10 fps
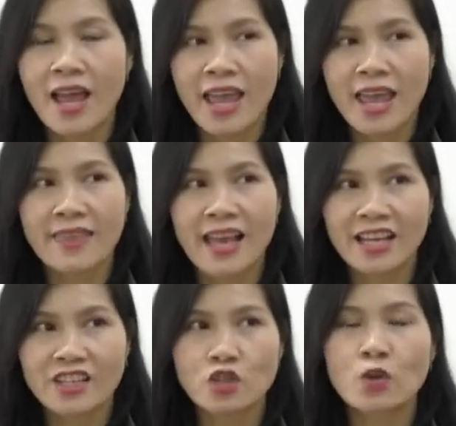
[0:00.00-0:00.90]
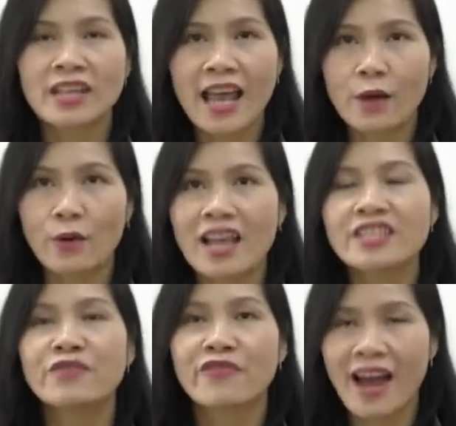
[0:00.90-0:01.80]
and I short and
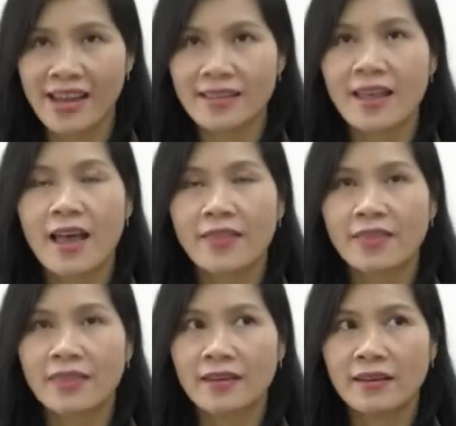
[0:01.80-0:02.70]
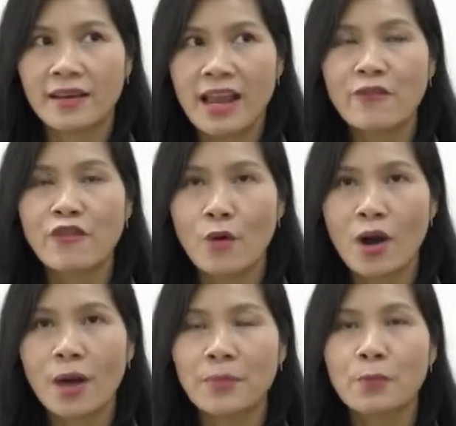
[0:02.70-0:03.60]
classify the
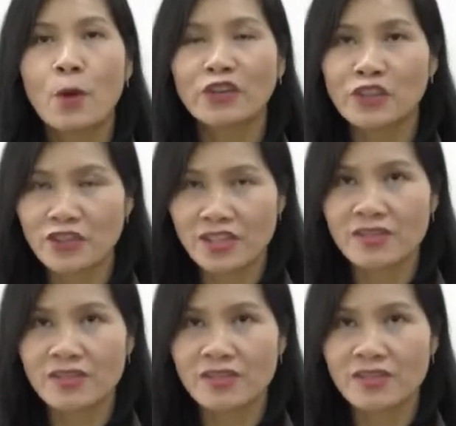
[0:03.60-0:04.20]
level of importance.